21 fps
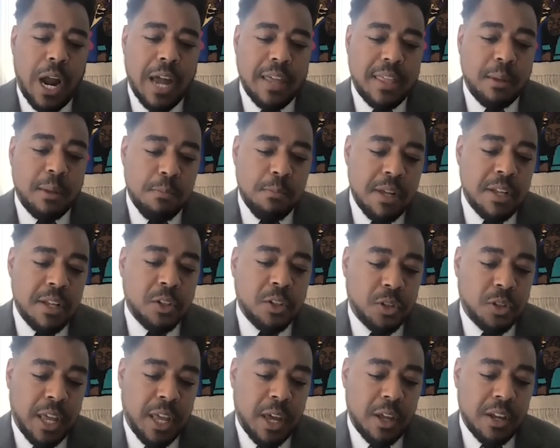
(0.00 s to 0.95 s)
I think,
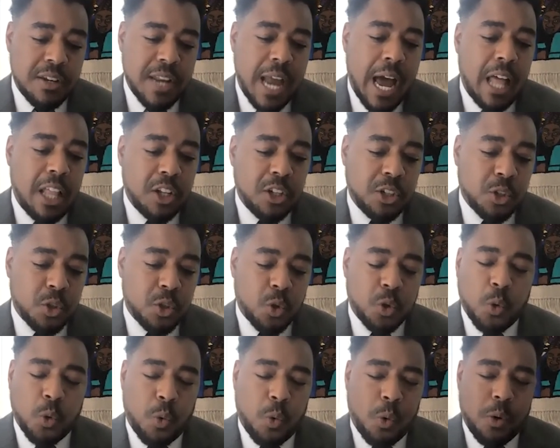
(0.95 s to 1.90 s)
means that knowledge is
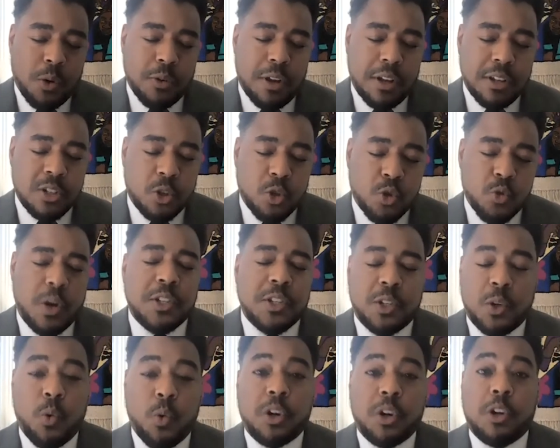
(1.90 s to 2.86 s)

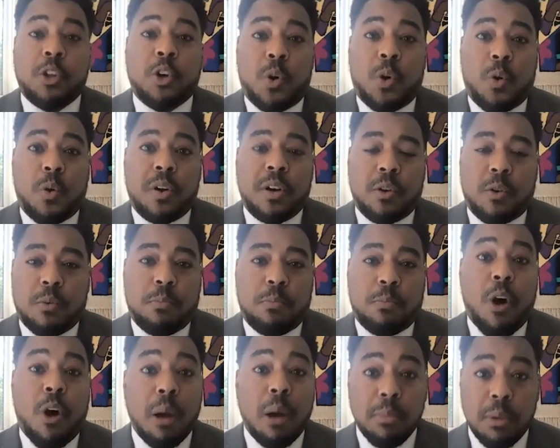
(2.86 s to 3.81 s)
addressing what are the current
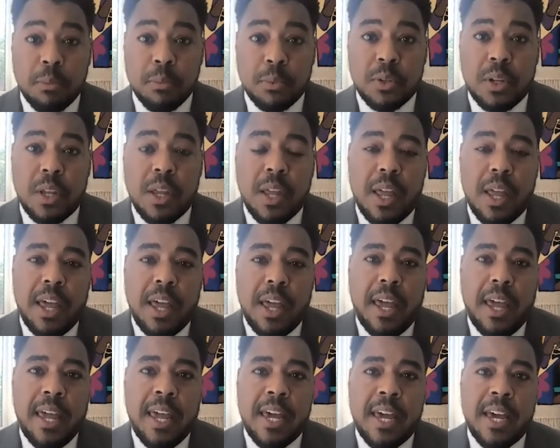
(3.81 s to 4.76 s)
problems.
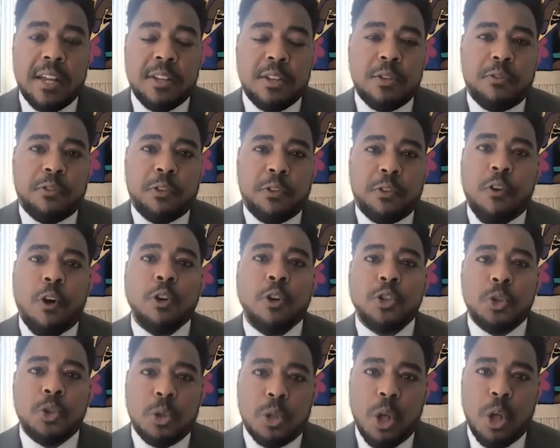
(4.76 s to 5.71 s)
And for far
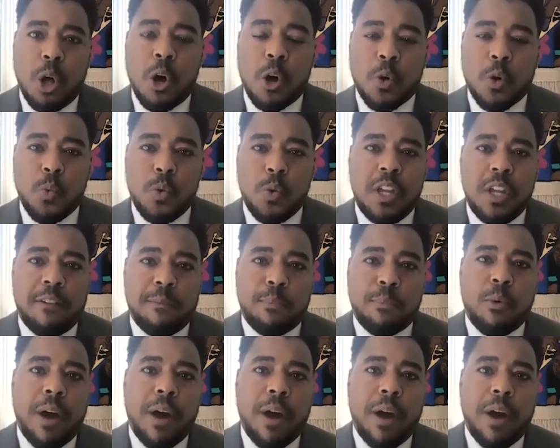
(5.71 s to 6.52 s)
too long, we have